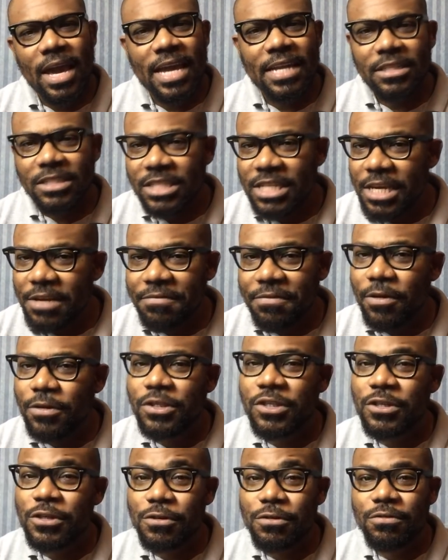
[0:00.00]

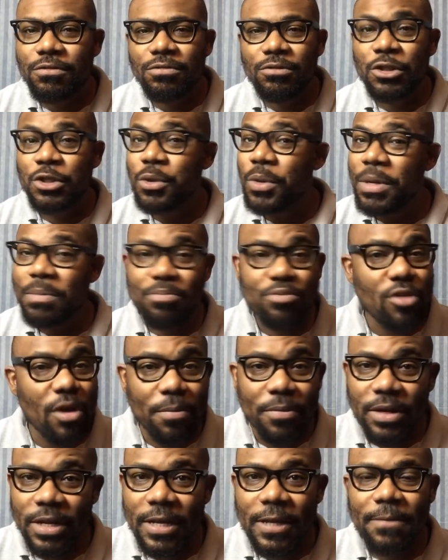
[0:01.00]
endeavor to do it
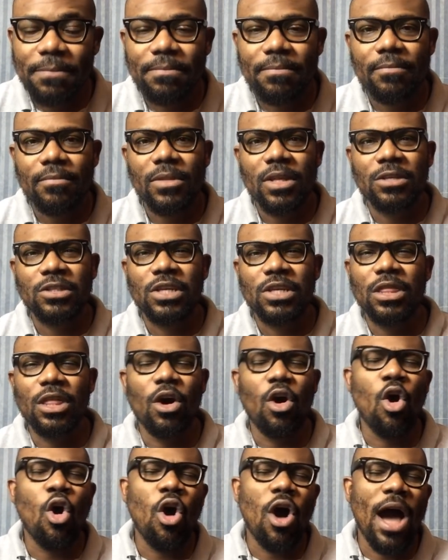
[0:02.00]
properly. I said
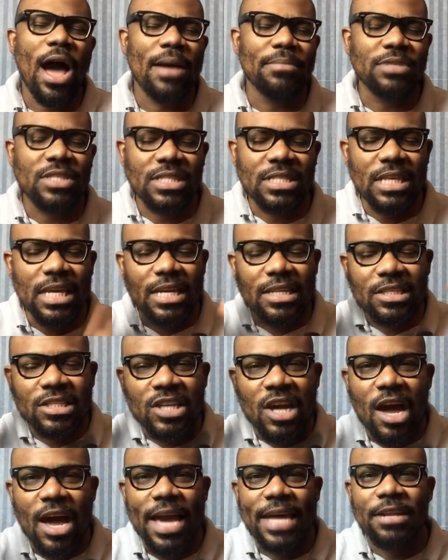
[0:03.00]
I'm sick and
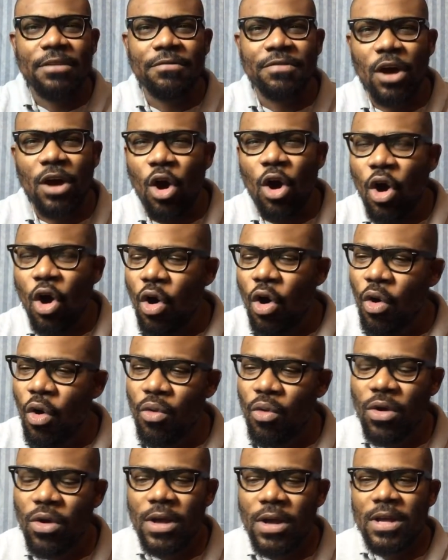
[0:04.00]
tired of the
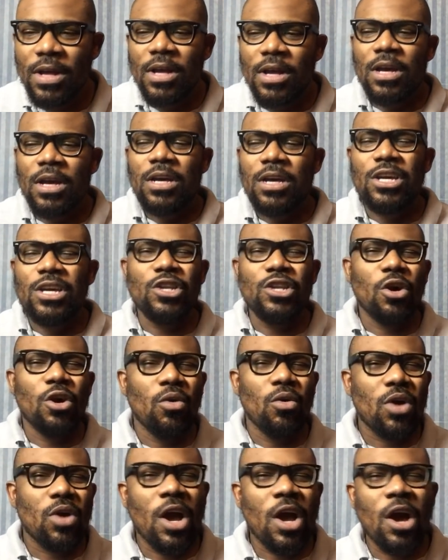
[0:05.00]
whole,
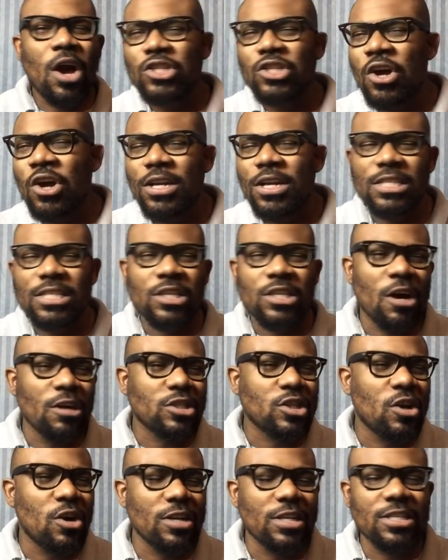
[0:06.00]
cut corners,
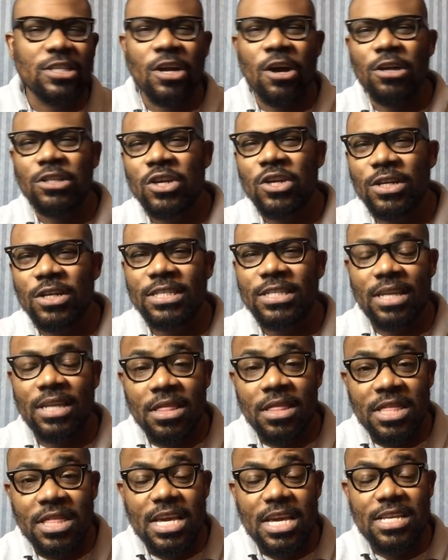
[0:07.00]
cut corners, cut corners.
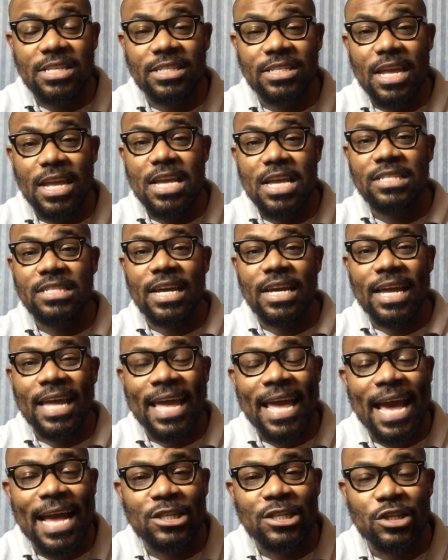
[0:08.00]
These things are
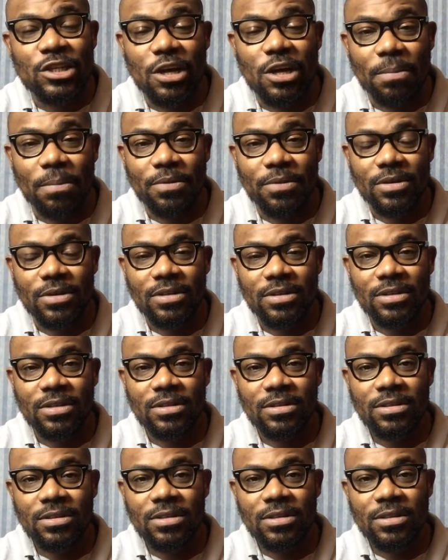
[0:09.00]
catching up
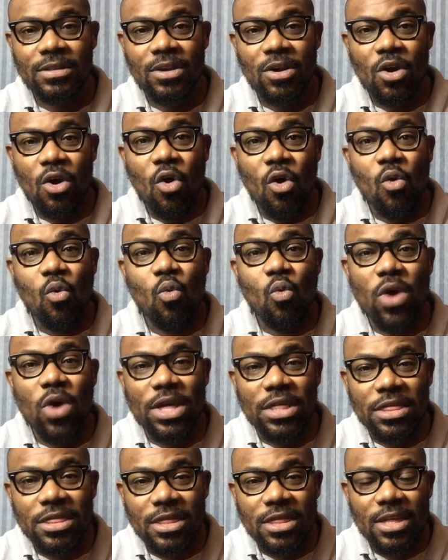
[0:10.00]

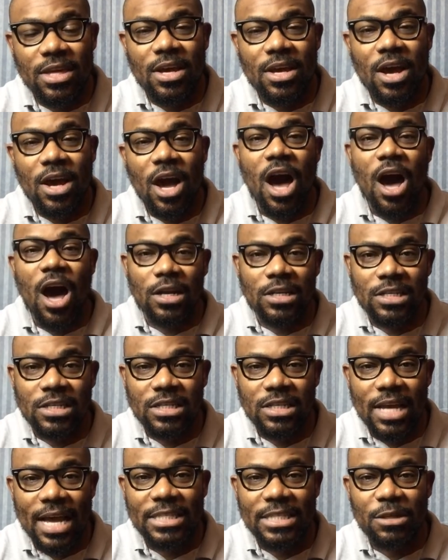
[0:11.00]
with
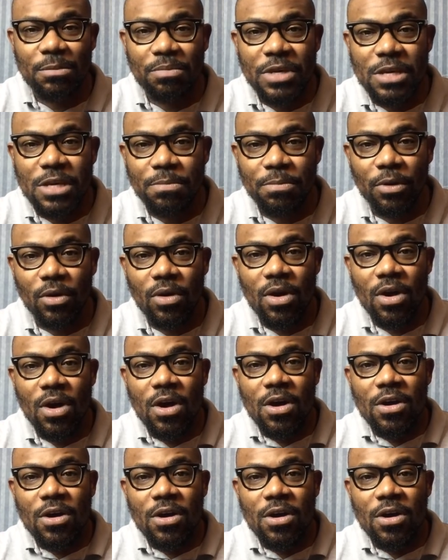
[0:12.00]
us as a people.